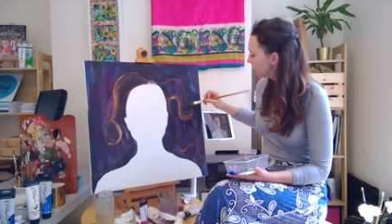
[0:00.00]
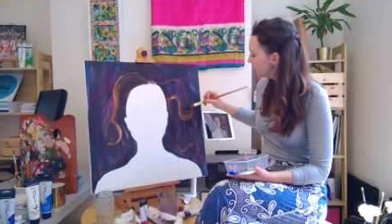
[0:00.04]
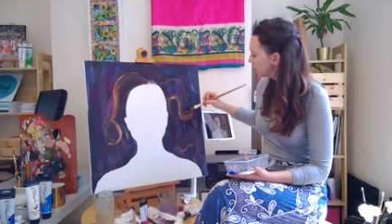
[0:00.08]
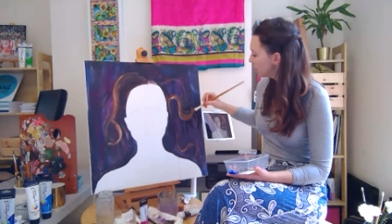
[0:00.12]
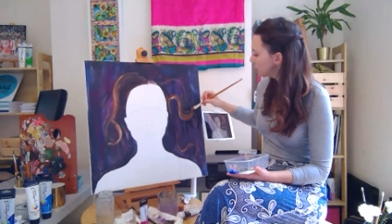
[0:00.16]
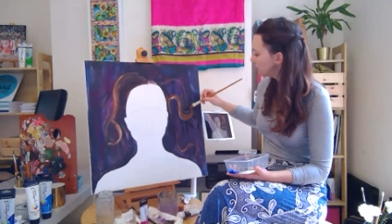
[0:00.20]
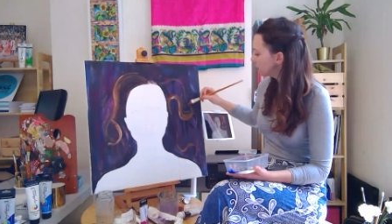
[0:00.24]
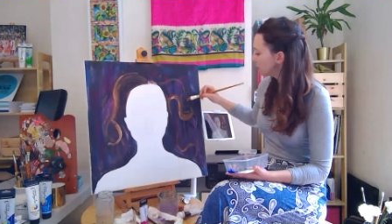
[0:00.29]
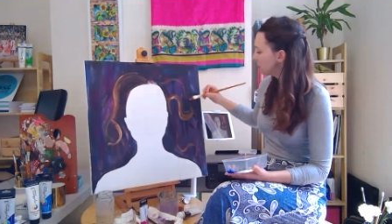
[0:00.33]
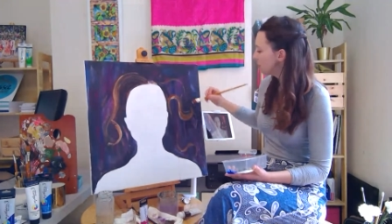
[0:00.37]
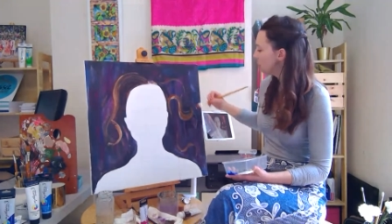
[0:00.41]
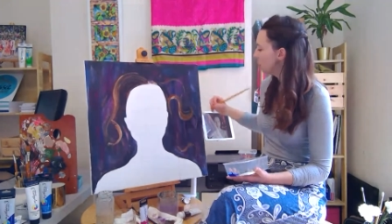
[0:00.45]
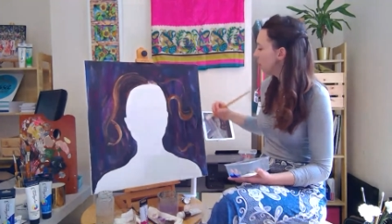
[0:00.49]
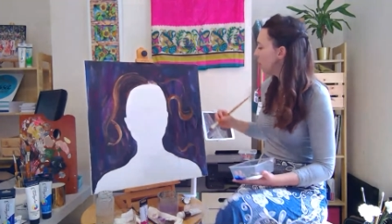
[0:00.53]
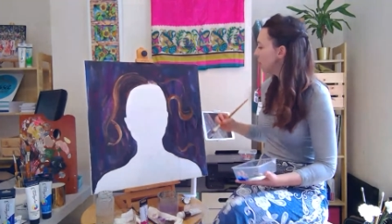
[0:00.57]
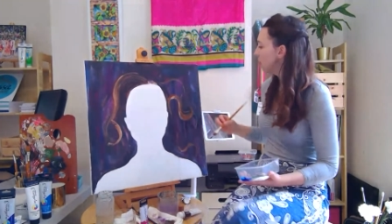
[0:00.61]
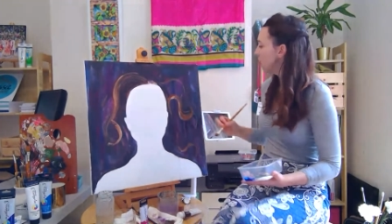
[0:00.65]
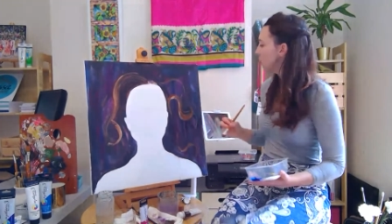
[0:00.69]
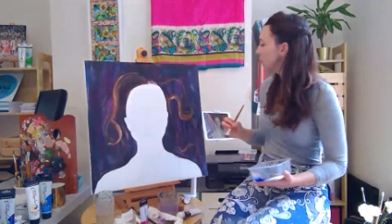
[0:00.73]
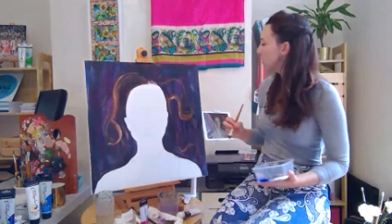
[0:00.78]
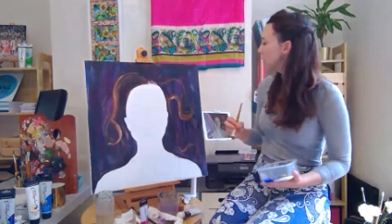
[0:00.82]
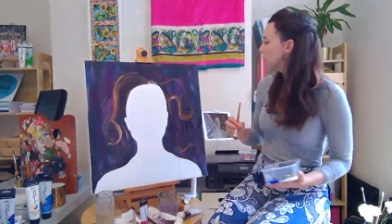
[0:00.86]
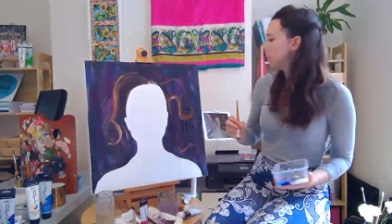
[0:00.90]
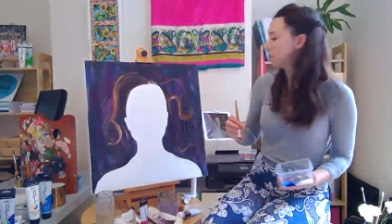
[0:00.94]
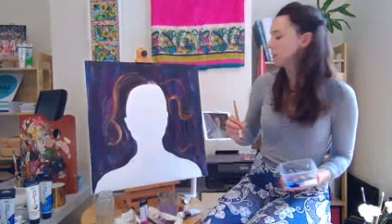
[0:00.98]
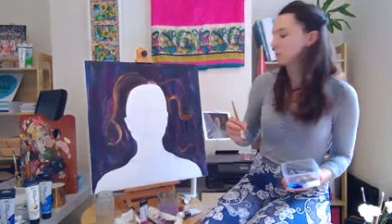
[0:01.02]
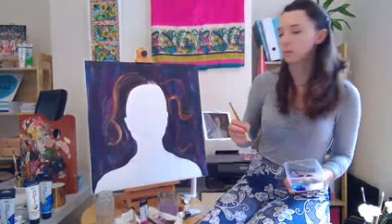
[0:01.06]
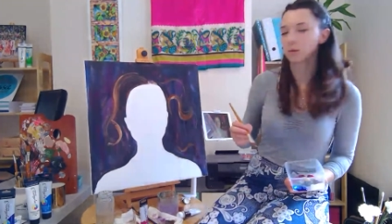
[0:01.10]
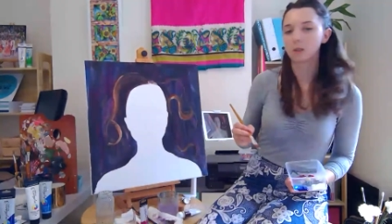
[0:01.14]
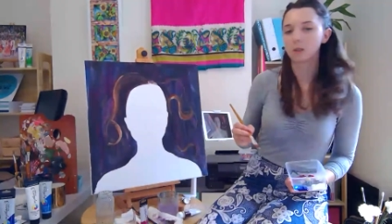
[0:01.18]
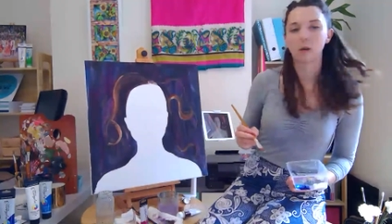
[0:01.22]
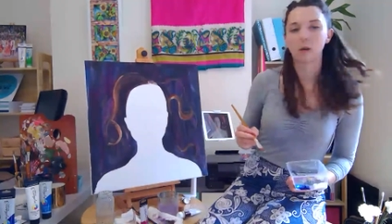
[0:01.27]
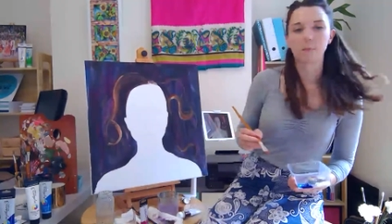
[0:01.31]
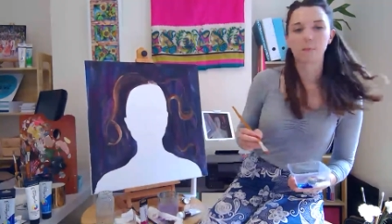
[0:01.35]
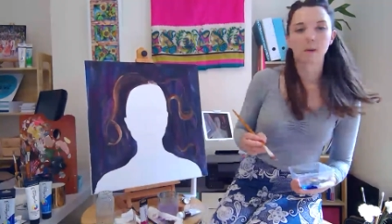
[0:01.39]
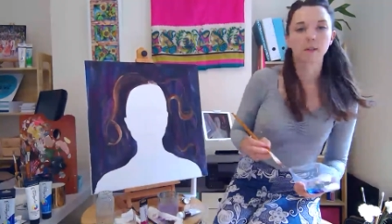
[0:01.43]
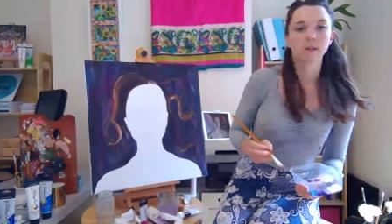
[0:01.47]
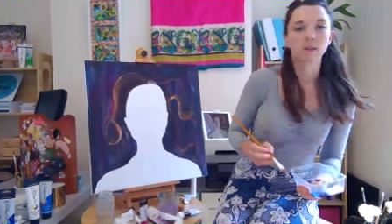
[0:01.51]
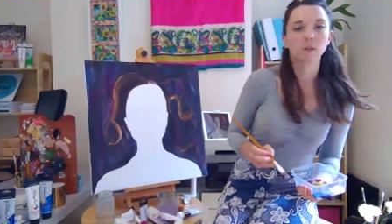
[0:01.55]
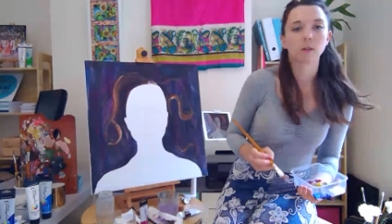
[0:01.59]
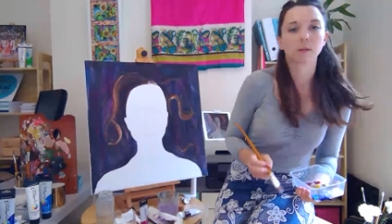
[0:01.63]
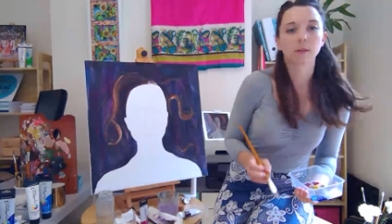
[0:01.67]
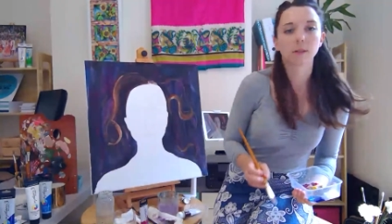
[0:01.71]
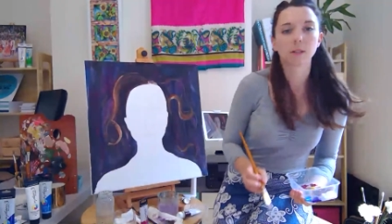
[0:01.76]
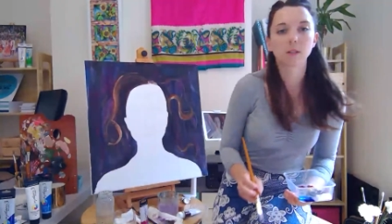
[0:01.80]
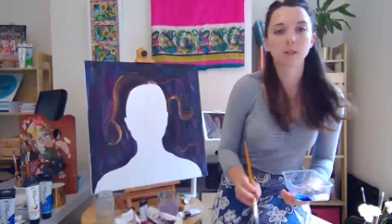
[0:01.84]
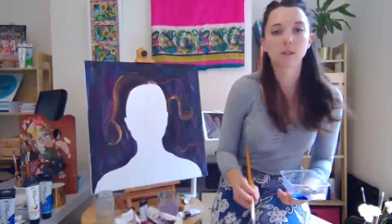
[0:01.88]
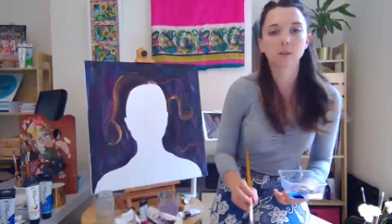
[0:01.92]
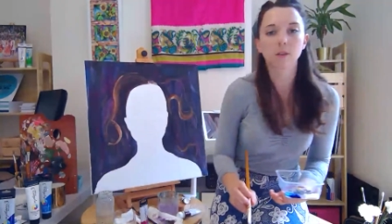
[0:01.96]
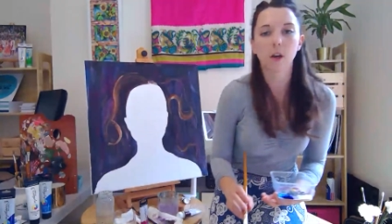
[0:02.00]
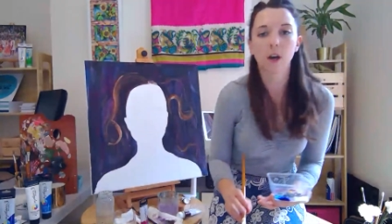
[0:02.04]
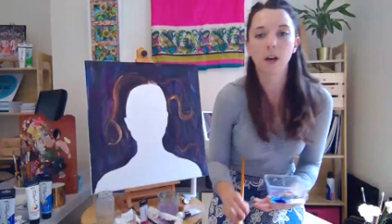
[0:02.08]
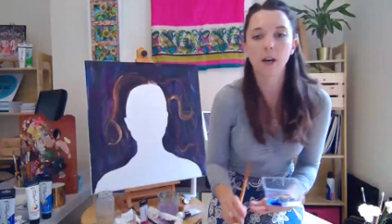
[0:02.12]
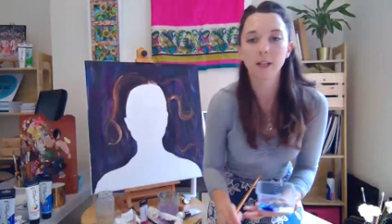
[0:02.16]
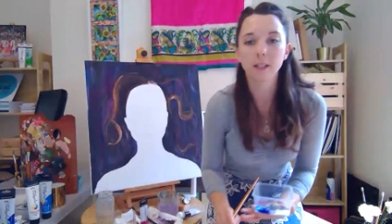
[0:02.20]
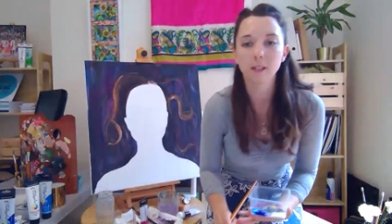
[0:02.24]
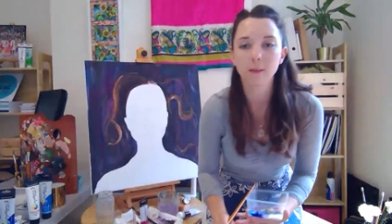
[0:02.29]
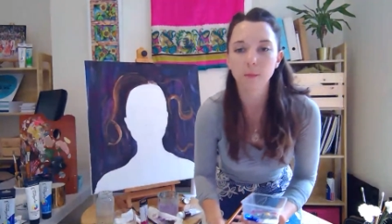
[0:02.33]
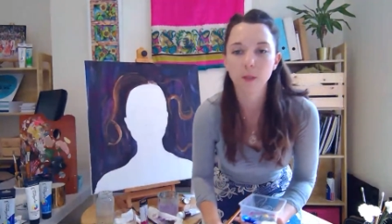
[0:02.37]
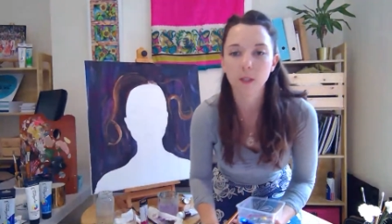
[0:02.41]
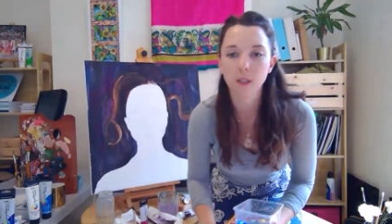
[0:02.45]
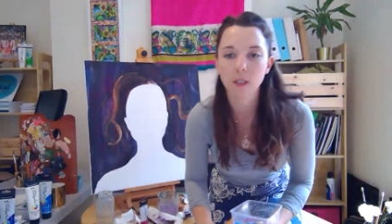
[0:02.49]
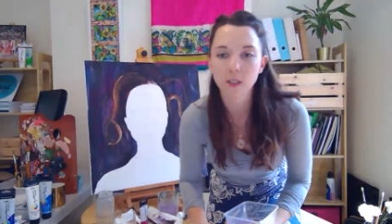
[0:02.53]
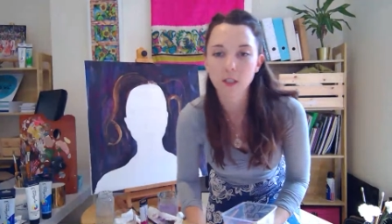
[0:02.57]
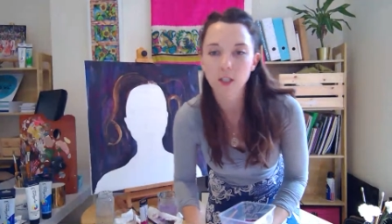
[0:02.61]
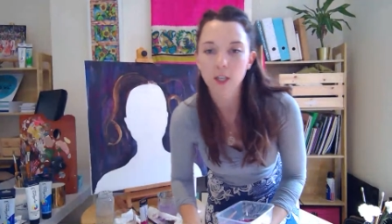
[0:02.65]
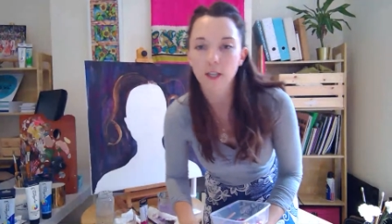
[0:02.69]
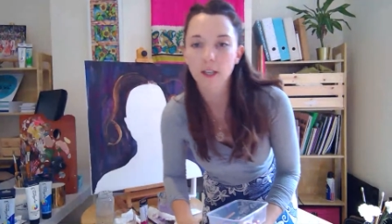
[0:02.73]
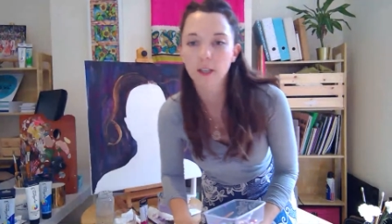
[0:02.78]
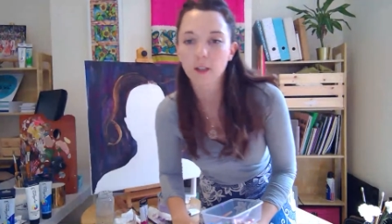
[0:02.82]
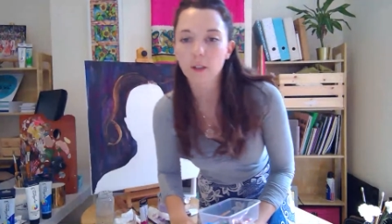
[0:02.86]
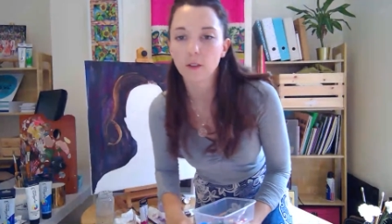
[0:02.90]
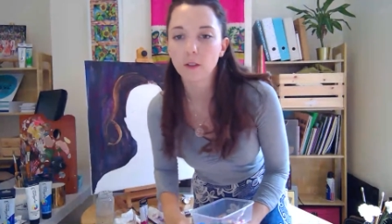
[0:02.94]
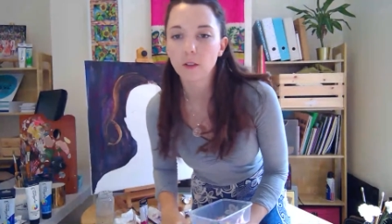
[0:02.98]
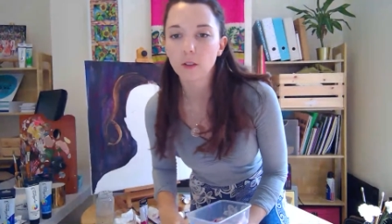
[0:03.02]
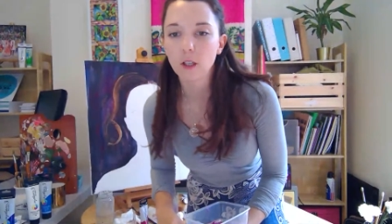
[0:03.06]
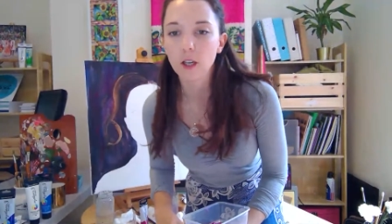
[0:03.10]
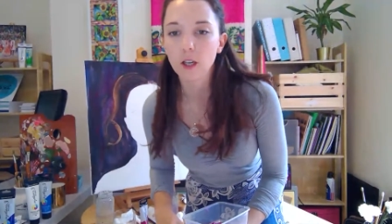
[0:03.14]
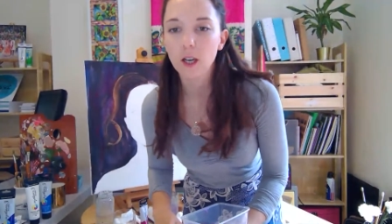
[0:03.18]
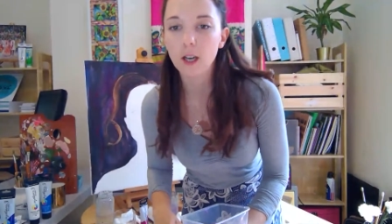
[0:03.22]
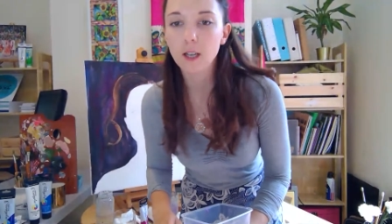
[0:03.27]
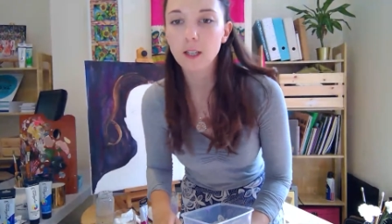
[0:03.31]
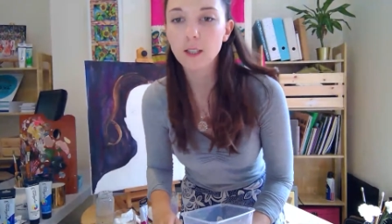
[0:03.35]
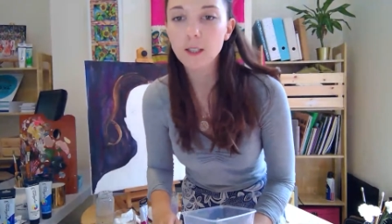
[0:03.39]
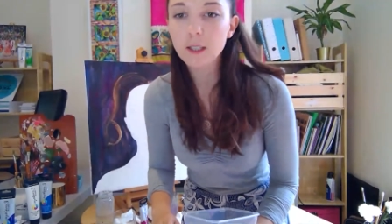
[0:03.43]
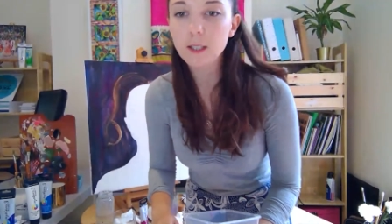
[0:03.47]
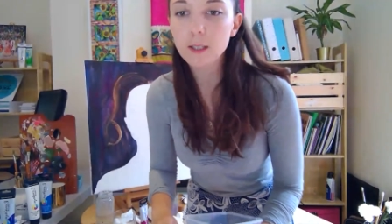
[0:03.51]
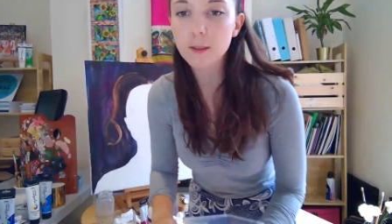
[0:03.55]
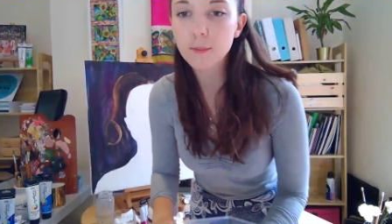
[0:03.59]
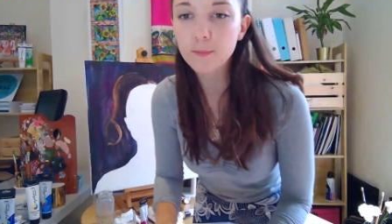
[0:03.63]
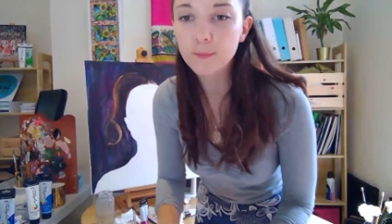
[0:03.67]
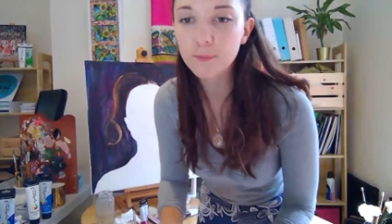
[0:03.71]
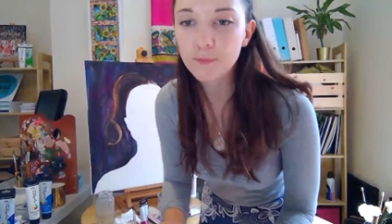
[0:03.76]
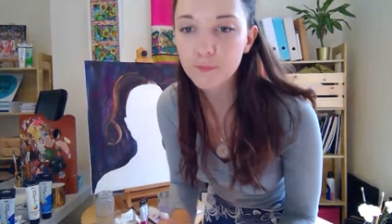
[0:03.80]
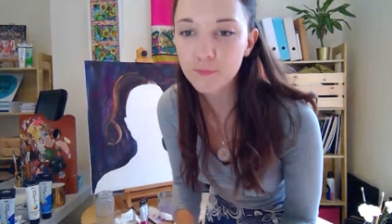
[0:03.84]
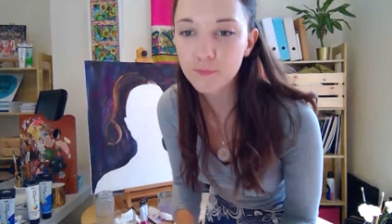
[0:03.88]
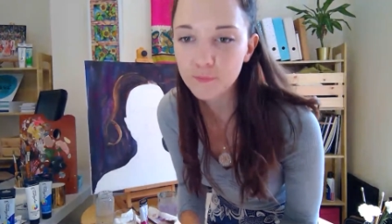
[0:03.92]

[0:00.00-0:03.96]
Oh, I don't like that one, but we'll come back to it when it's dry. I'm going to check in on you guys.